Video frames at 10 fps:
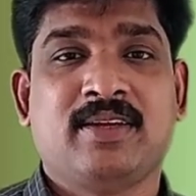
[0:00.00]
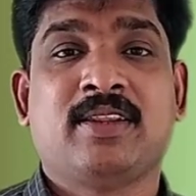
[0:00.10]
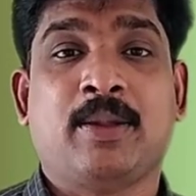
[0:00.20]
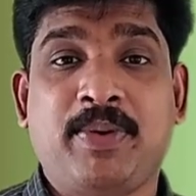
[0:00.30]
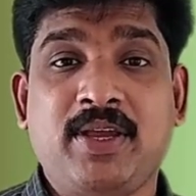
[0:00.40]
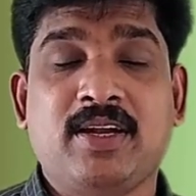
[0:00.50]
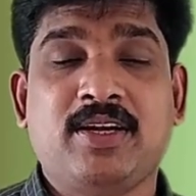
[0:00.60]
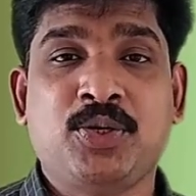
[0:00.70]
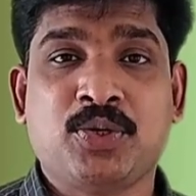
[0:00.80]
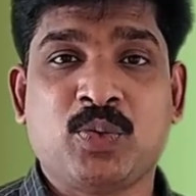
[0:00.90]
The period
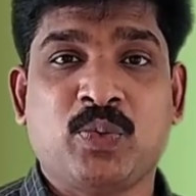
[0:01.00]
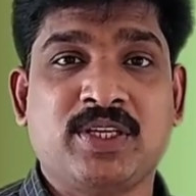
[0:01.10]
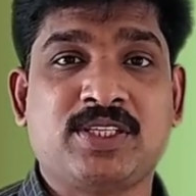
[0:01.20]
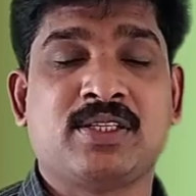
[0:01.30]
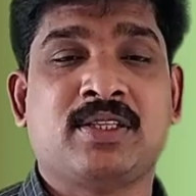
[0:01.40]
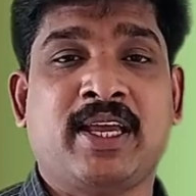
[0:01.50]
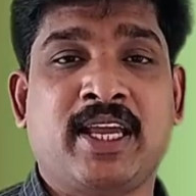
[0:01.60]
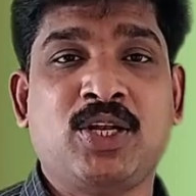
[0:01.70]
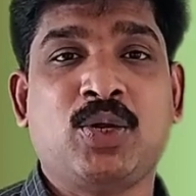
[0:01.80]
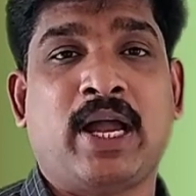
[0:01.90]
during which the
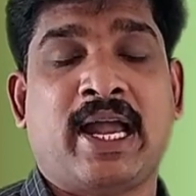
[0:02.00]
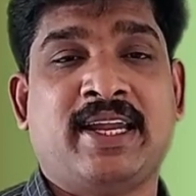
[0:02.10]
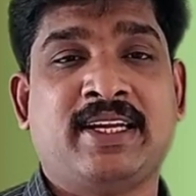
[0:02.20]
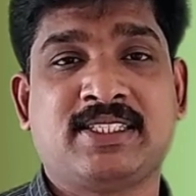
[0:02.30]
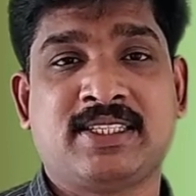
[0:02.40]
Indo-Aryans